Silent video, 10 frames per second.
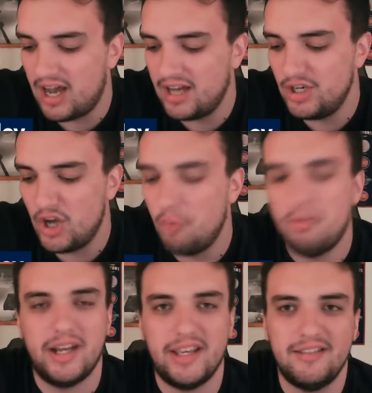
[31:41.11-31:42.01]

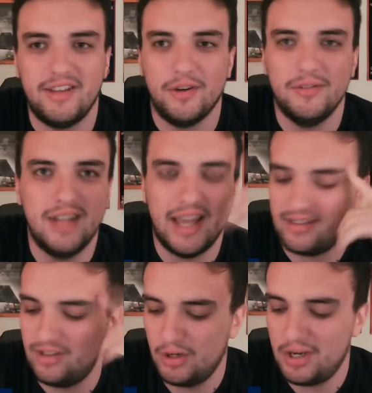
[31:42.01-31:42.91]
Nobody, dude. Like,
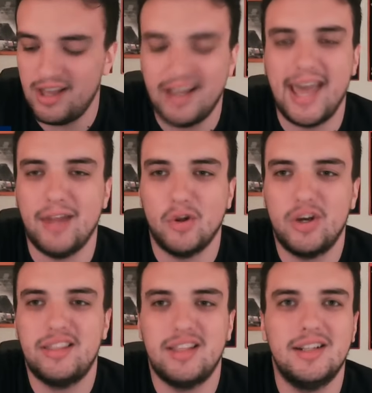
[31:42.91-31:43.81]
look at the
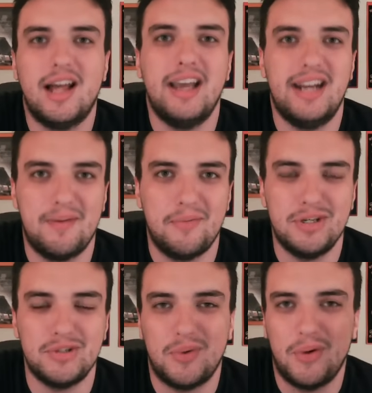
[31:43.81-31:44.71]
lineup we
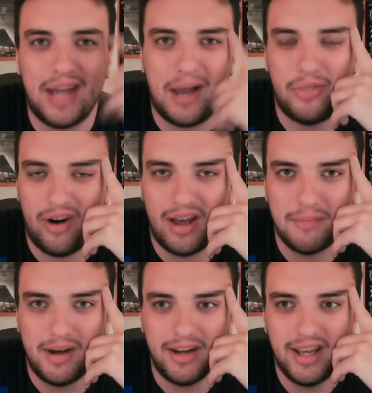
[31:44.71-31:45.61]
just rolled out there on
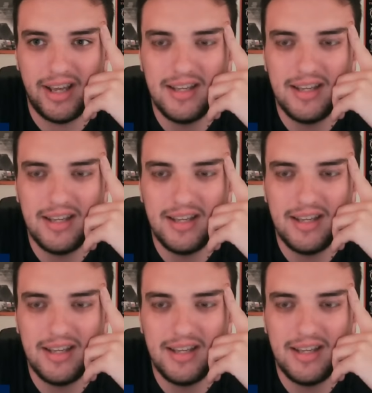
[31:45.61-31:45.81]
Monday.